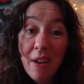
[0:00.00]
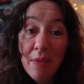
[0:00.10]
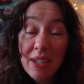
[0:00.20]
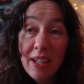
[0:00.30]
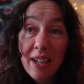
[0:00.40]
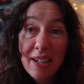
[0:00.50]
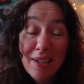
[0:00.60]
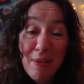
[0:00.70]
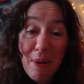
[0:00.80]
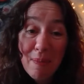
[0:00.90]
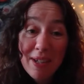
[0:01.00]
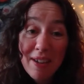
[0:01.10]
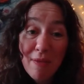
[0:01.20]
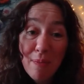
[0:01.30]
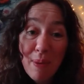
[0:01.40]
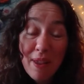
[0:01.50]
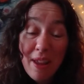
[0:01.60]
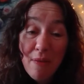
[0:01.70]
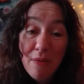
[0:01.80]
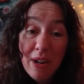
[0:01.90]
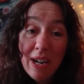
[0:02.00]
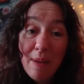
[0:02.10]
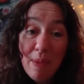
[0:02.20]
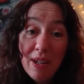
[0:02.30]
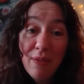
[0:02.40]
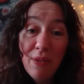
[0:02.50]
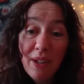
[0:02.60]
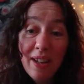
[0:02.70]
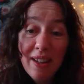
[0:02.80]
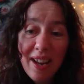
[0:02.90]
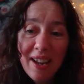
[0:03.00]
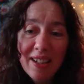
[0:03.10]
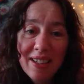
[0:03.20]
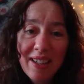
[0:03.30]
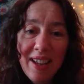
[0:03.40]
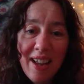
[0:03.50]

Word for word: obviously they're disruptive, but they're really beautiful looking things,